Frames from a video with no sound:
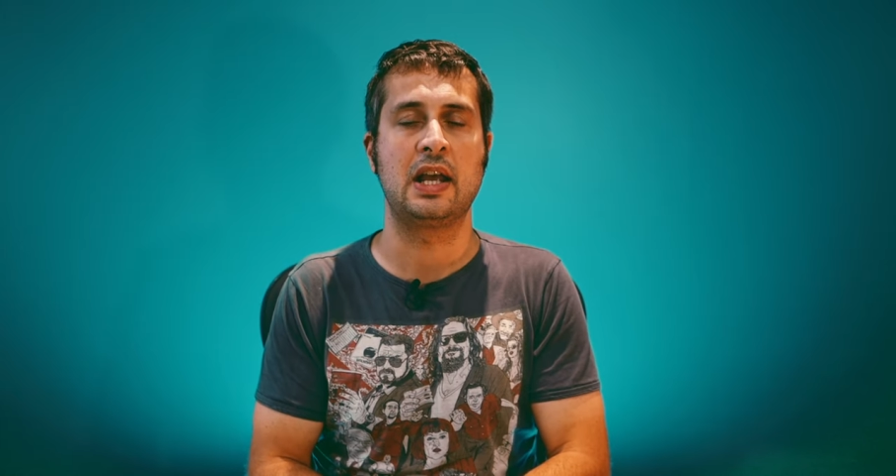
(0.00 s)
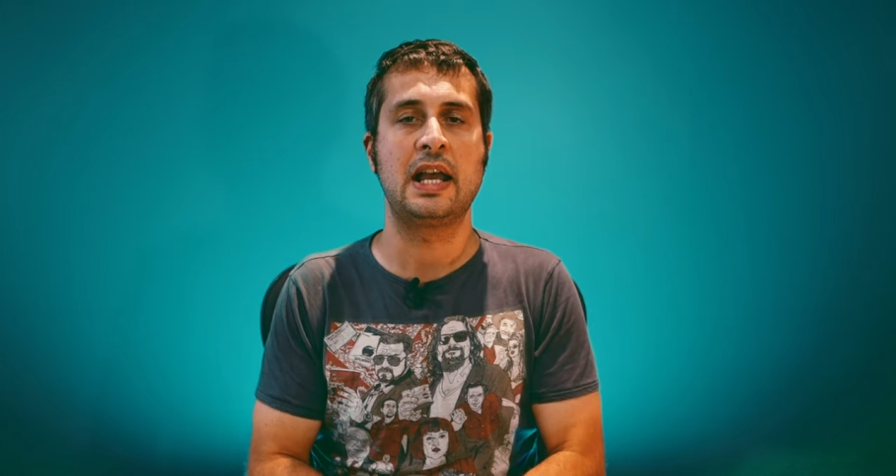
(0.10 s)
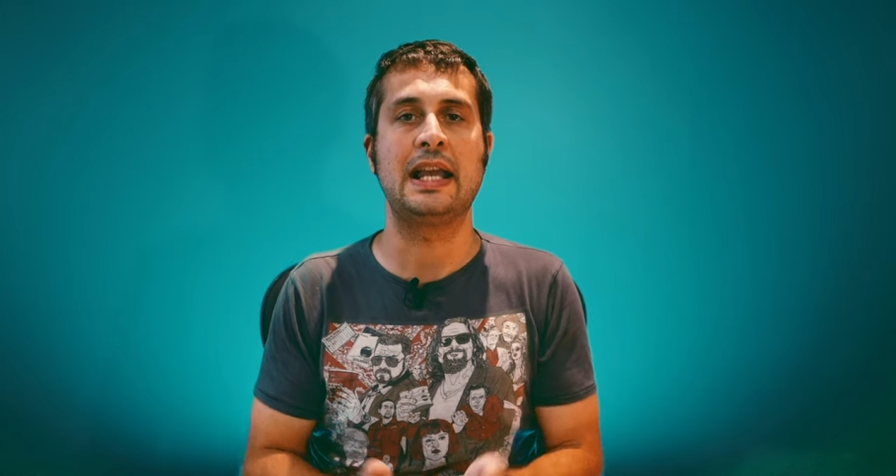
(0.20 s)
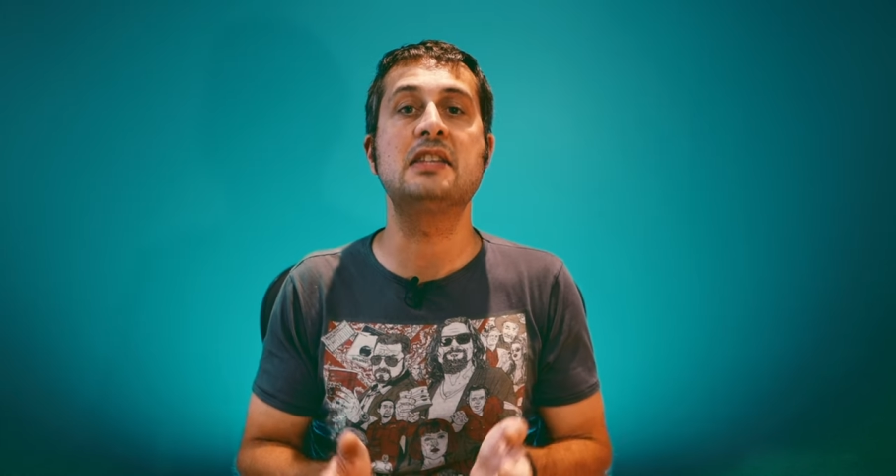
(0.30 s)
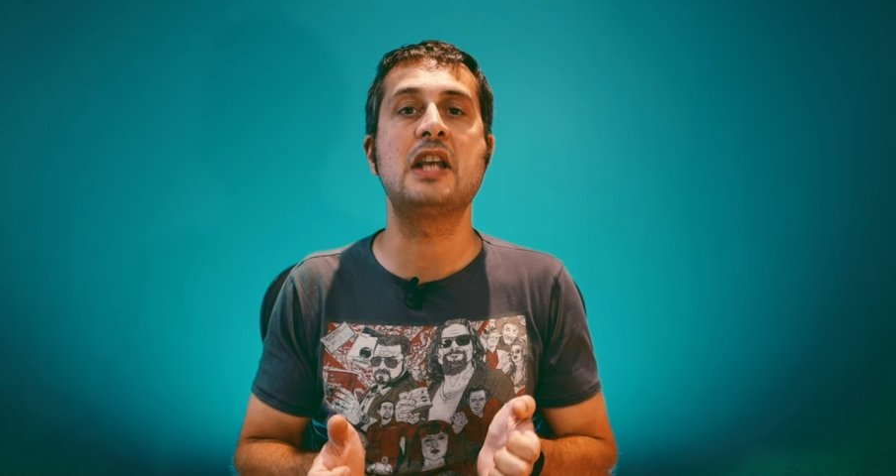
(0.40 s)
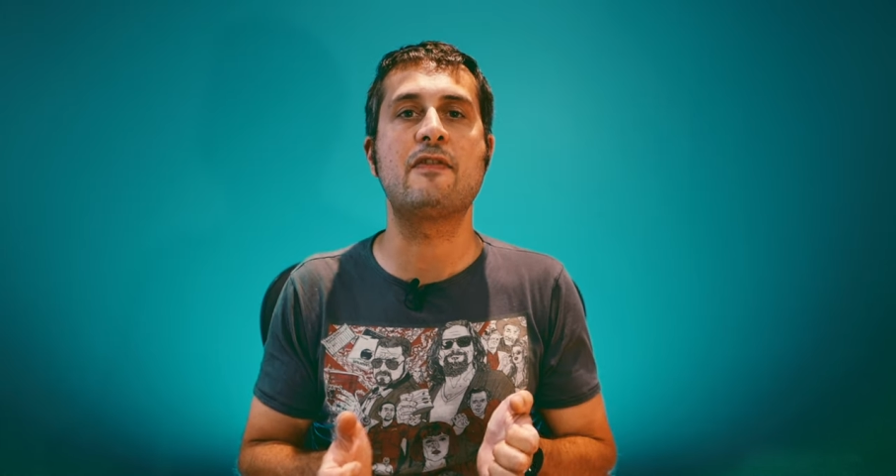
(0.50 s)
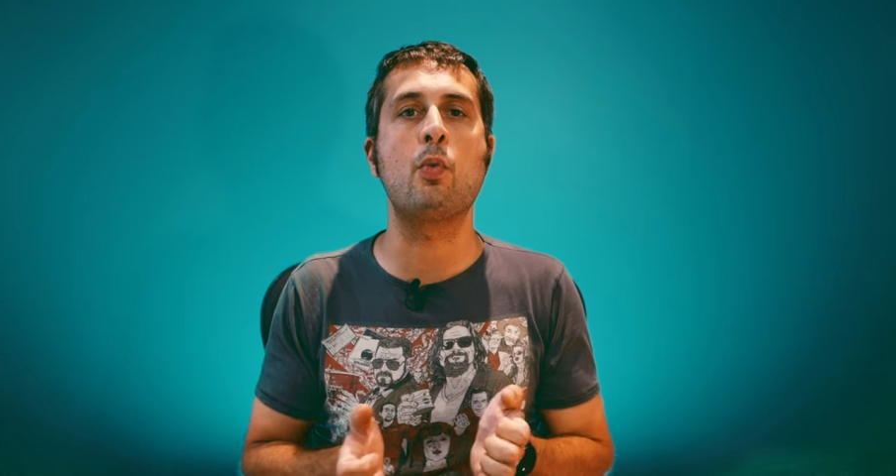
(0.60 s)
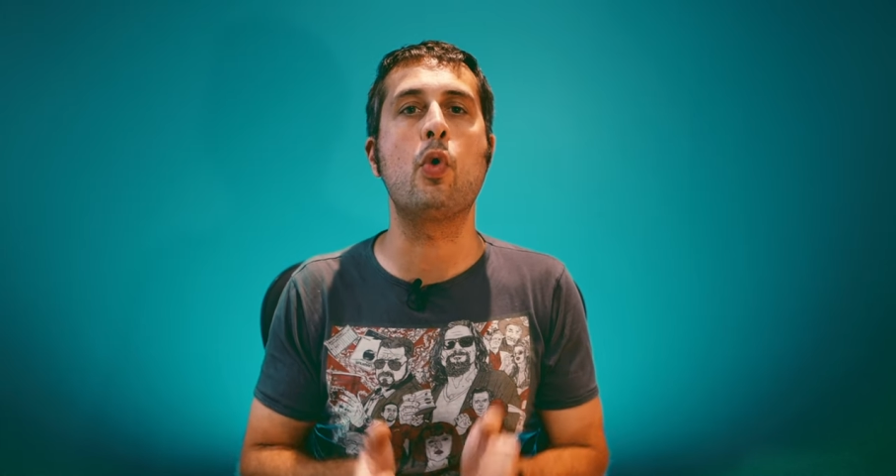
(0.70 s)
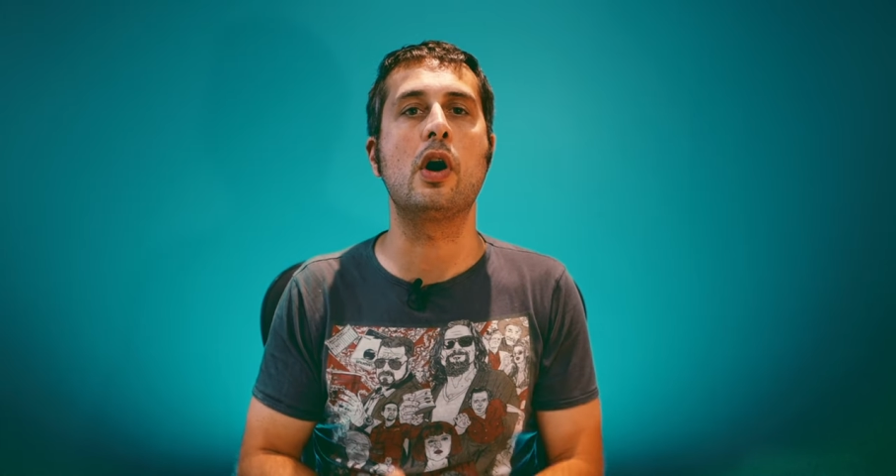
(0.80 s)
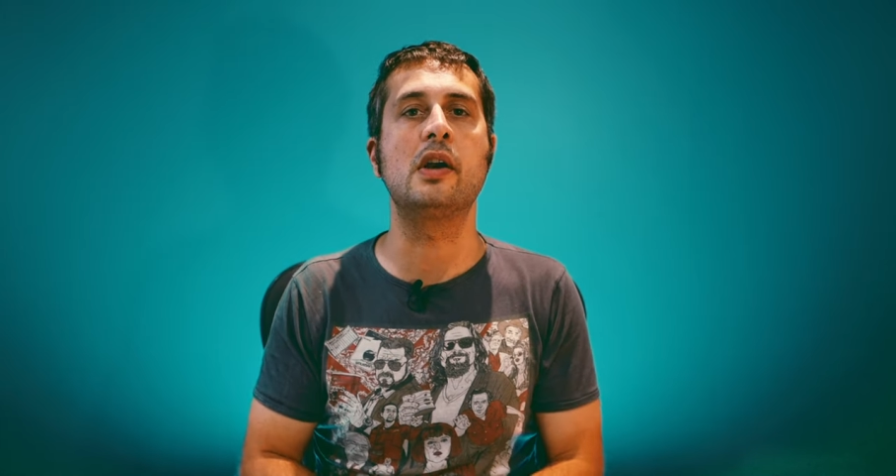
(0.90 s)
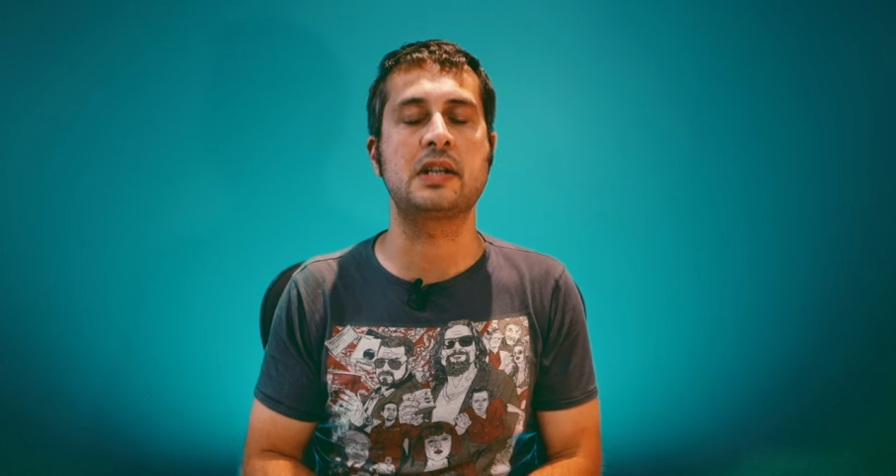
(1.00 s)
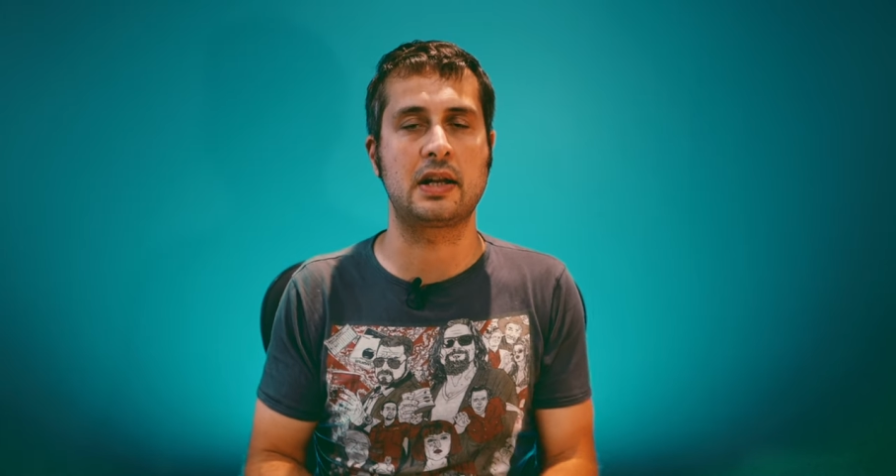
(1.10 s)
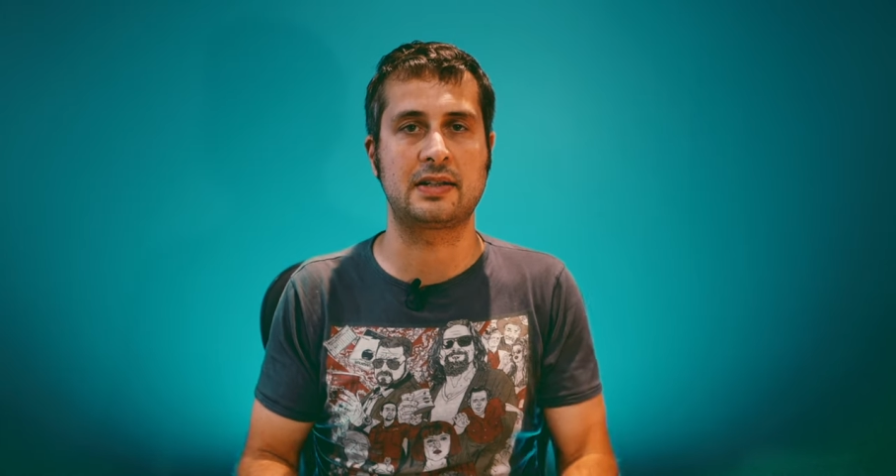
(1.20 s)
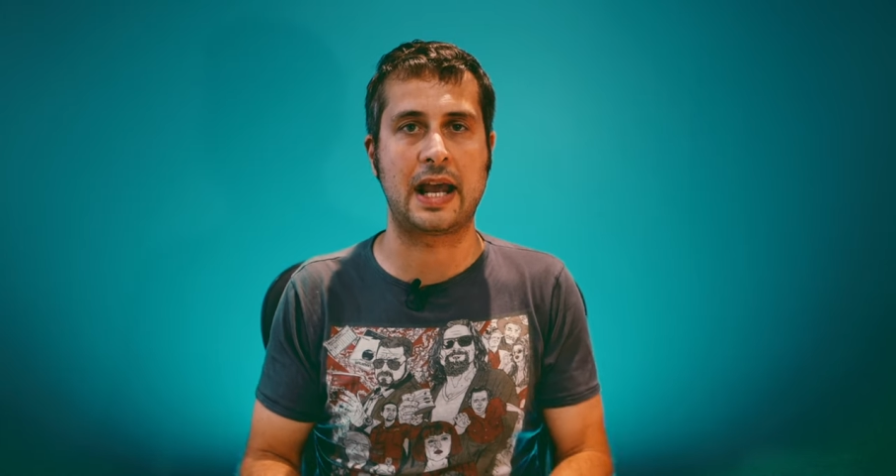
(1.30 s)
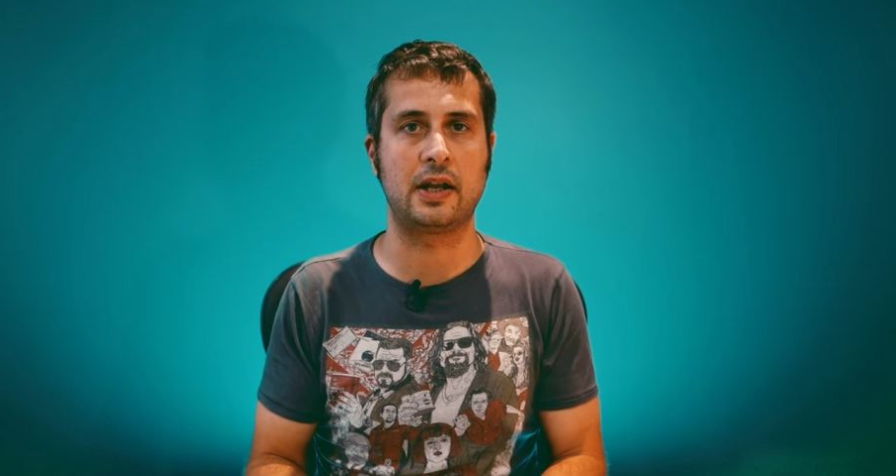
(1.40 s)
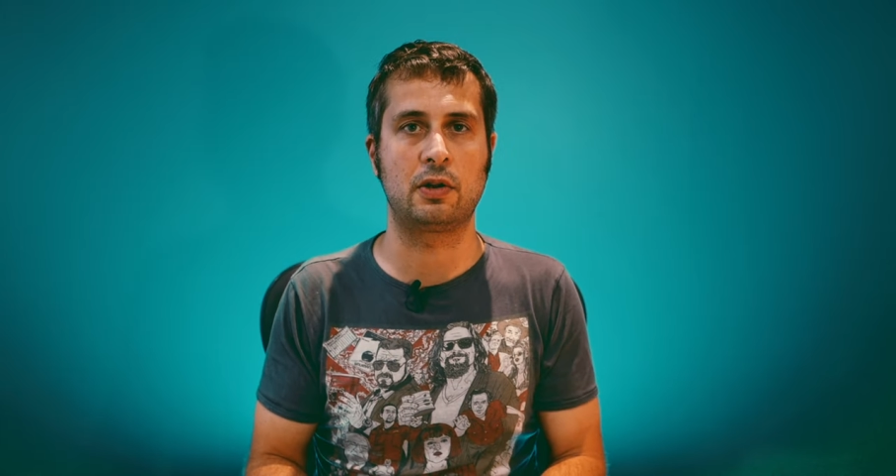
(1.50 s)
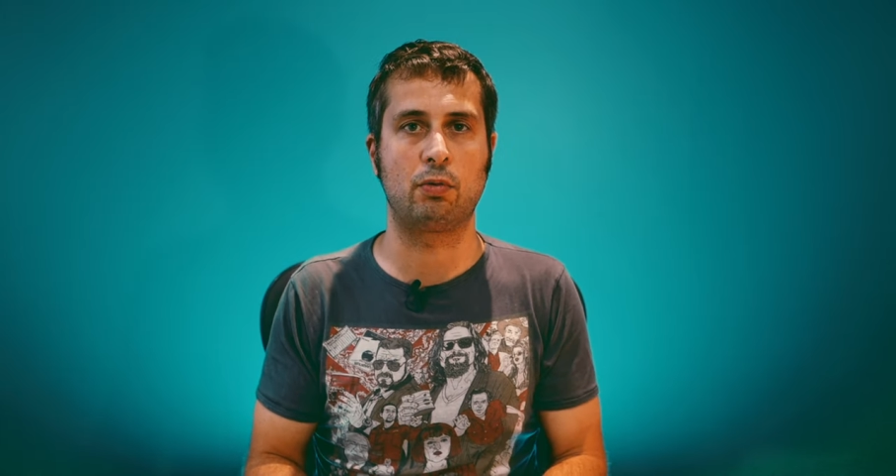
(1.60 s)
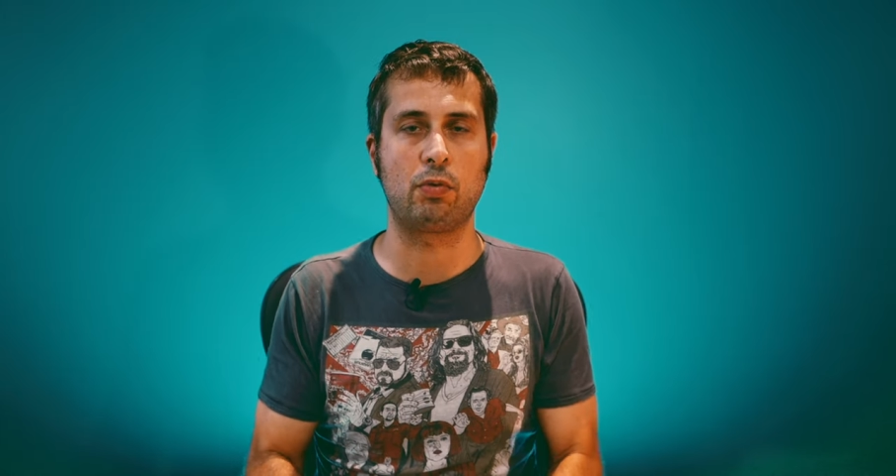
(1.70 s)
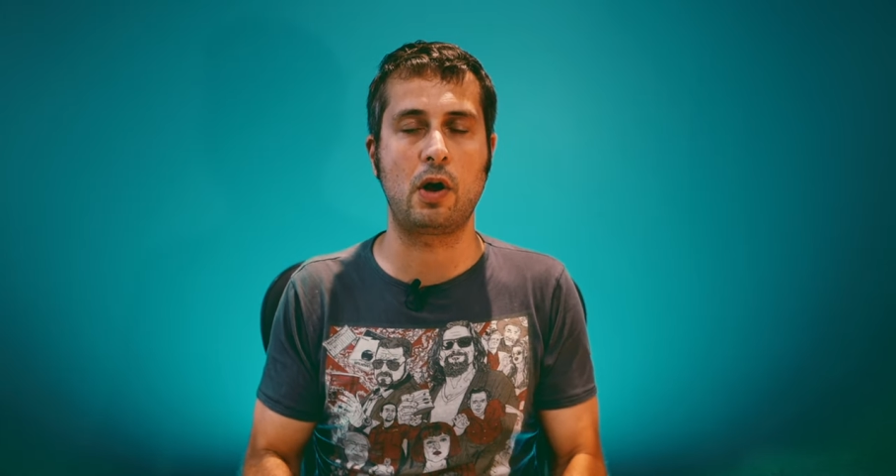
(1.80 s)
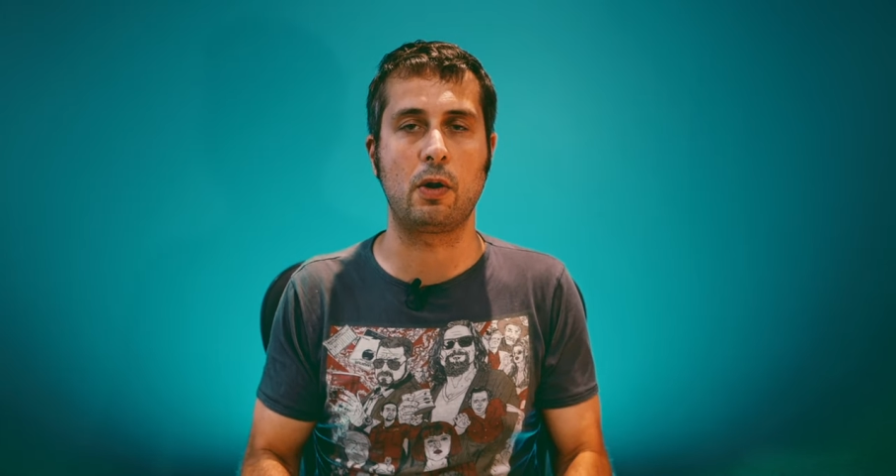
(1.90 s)
He's never worked in a technical
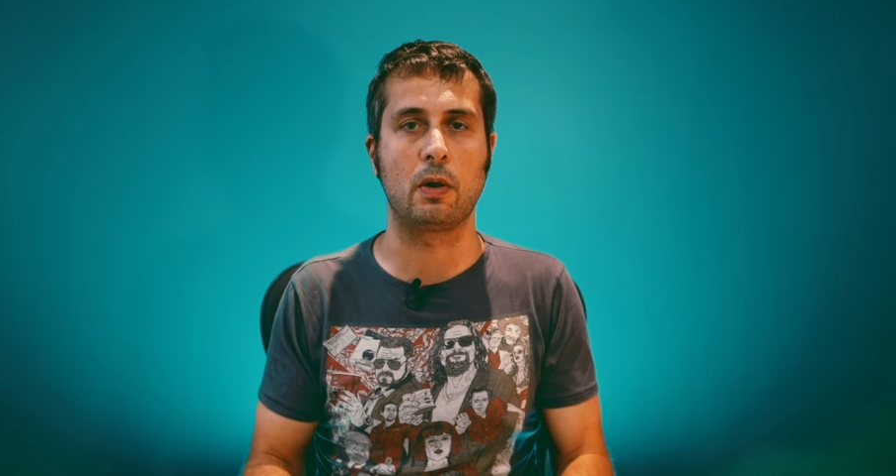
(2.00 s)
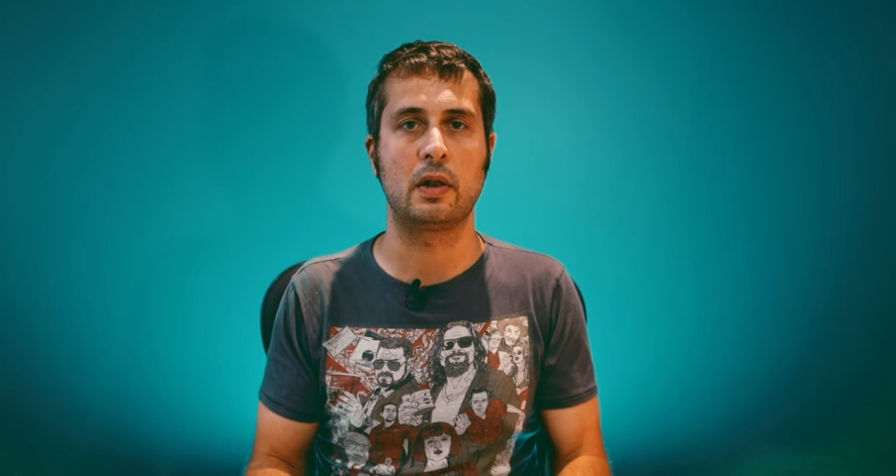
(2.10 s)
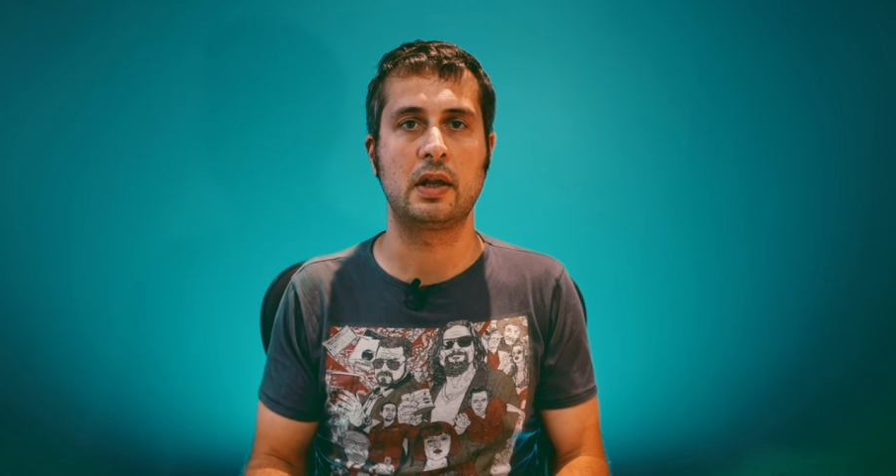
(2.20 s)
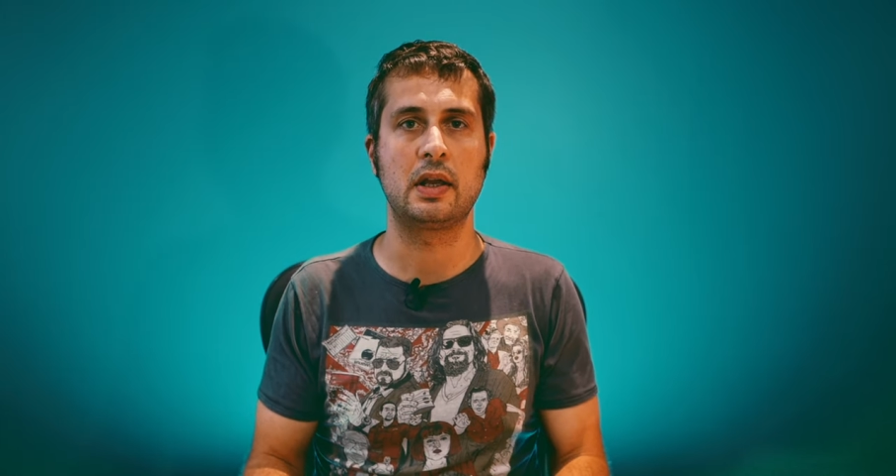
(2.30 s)
role